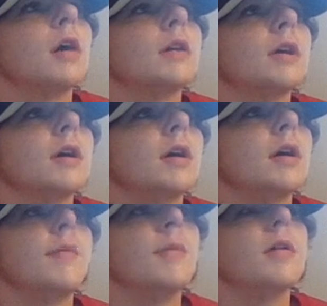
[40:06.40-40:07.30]
Calgary
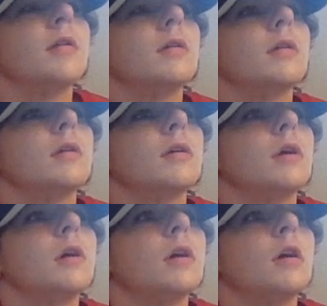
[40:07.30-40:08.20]
hitman.
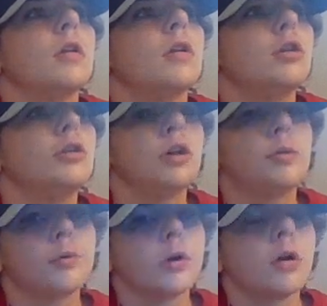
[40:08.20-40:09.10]

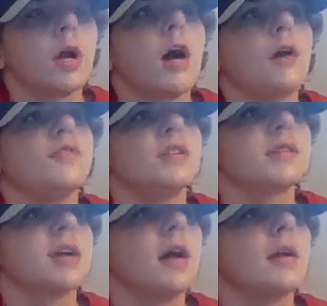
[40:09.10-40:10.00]
Luke Prokop
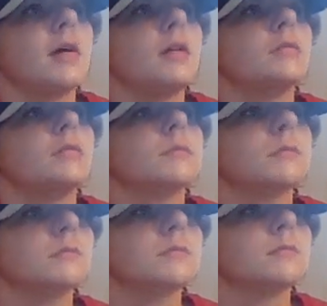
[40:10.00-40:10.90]
just got
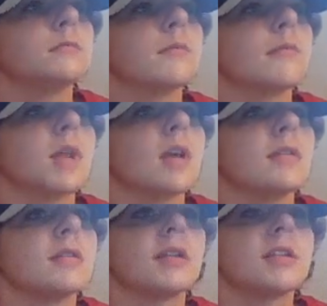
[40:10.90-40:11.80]

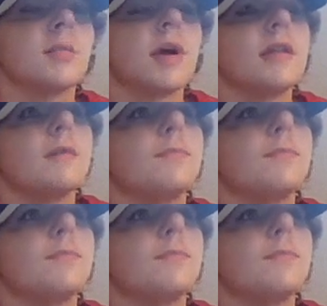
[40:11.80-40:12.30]
selected by